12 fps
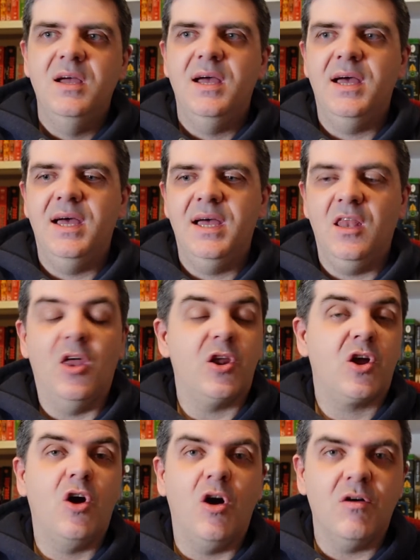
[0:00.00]
uh, a lot
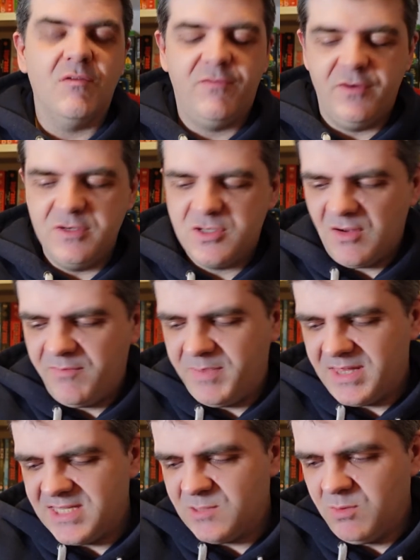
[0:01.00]
of kung fu stuff,
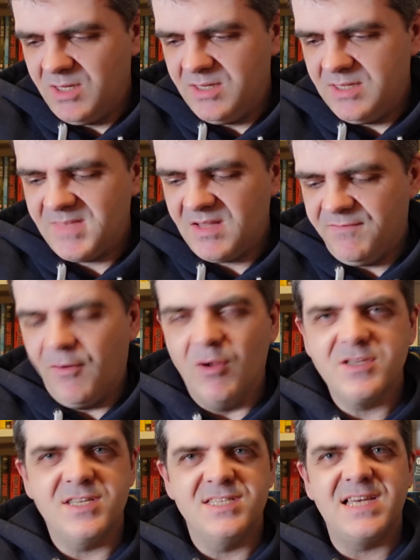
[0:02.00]
but this one
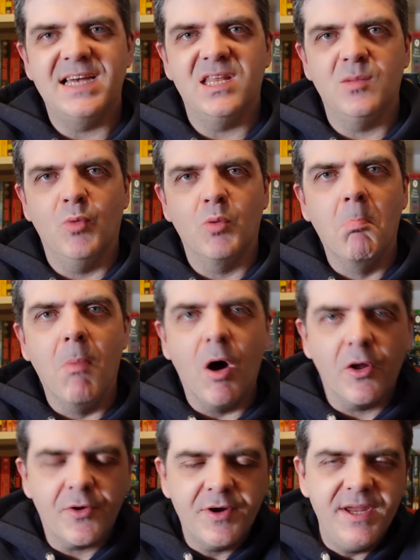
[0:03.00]
falls inside of the more
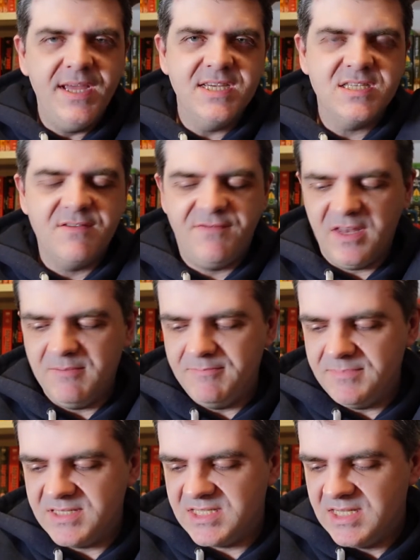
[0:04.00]
modern Asian
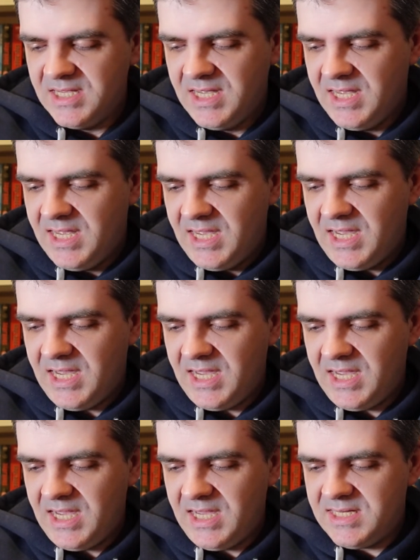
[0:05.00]
films.
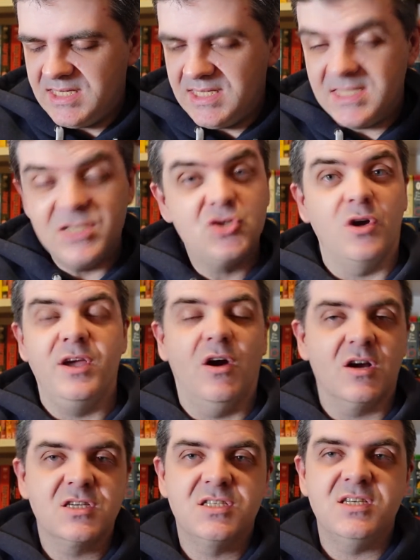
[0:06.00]
And this is Tsui
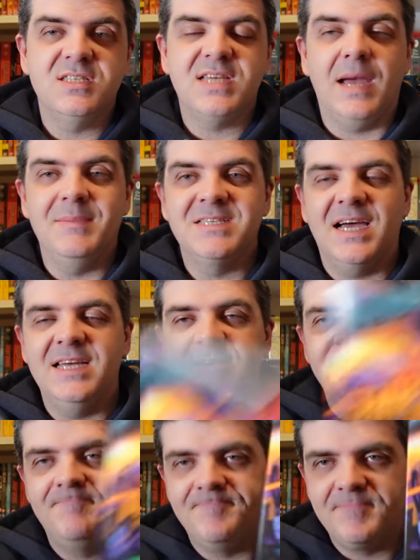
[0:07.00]
Hark's Time and Tide.
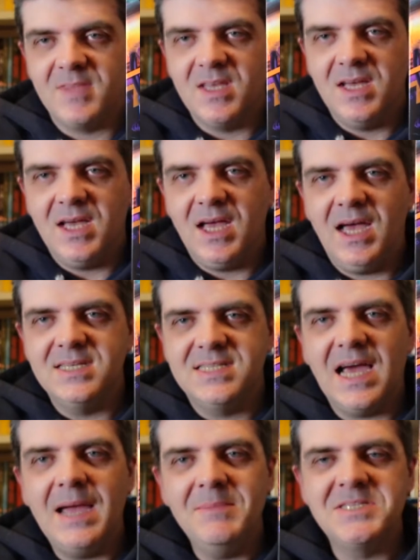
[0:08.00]
And
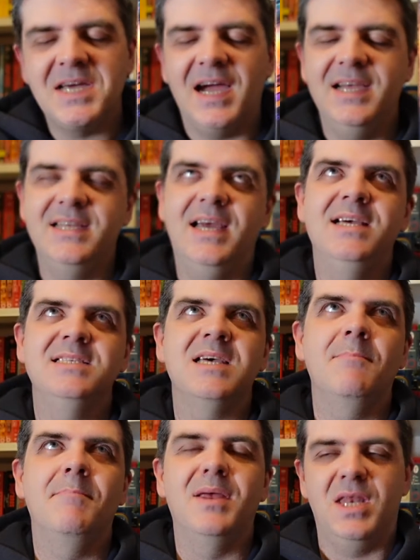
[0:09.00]
Time and Tide is
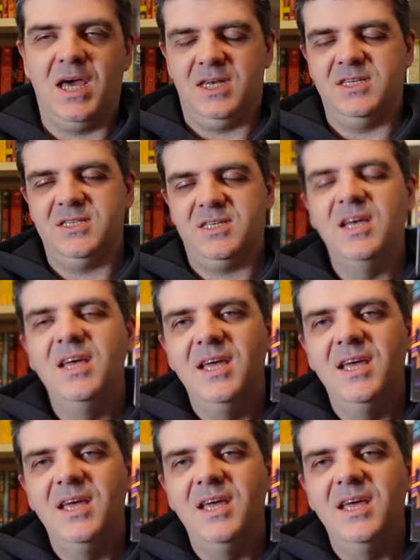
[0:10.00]
bananas.